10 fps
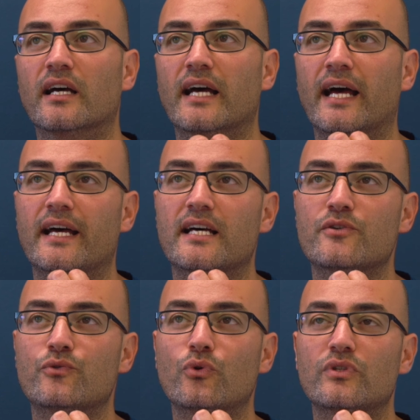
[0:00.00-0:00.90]

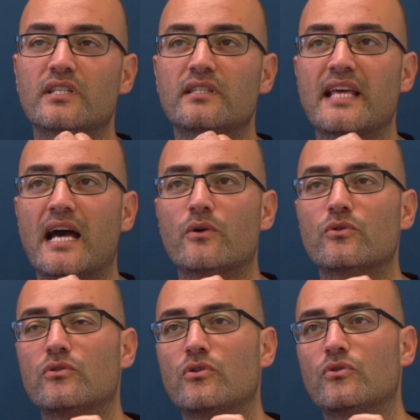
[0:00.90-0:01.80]
rooted
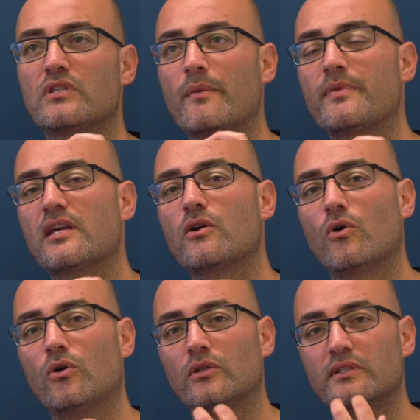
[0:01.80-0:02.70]
down to something
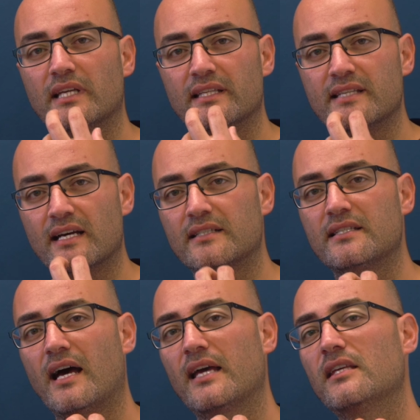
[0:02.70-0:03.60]
called a tongue
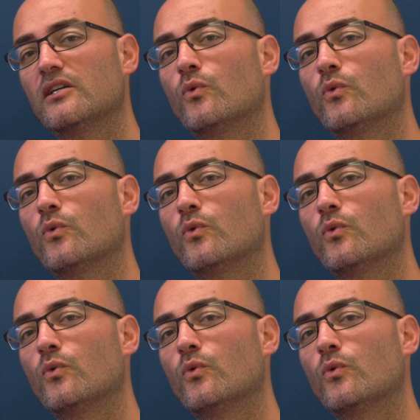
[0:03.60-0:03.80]
tie,